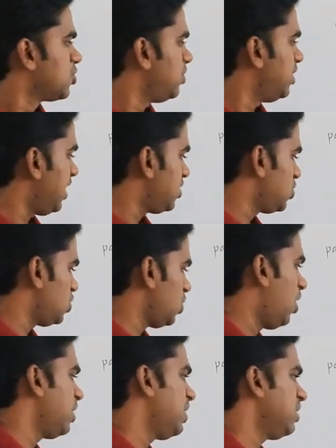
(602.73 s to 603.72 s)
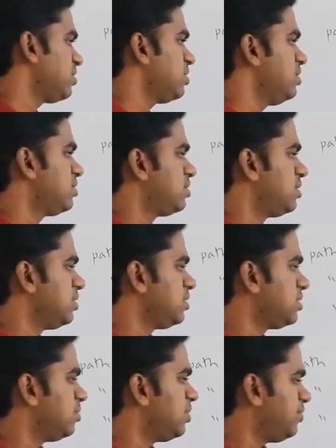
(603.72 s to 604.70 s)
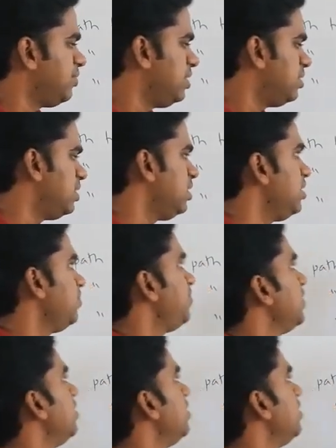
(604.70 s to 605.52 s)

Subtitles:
that shortest distance between the